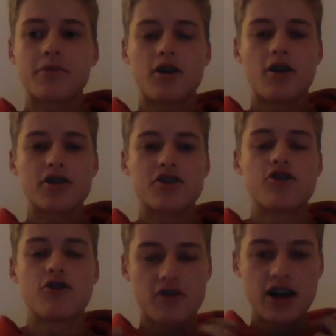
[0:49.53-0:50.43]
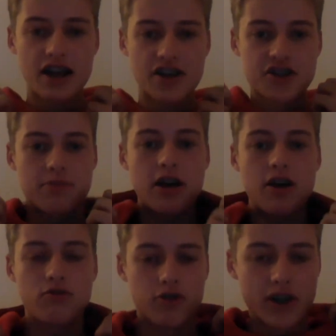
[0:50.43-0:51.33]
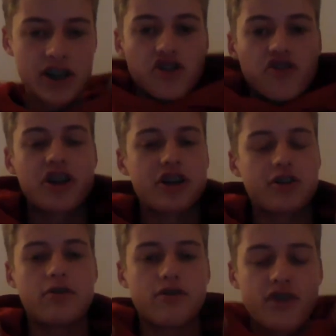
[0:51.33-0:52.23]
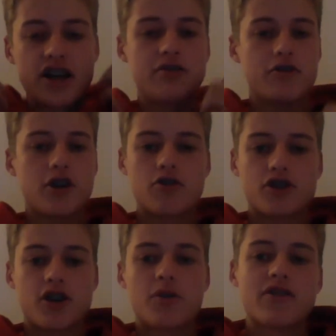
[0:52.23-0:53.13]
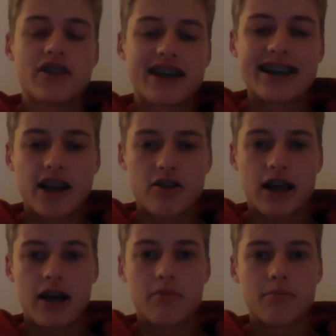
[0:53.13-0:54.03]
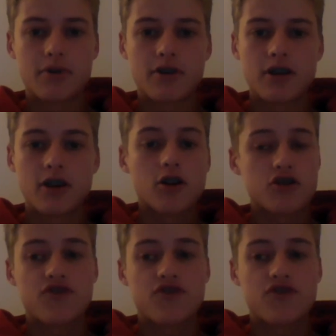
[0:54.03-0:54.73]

going to ask you your reaction about Ruiz training with Eddie Reynoso in the Canelo camp, because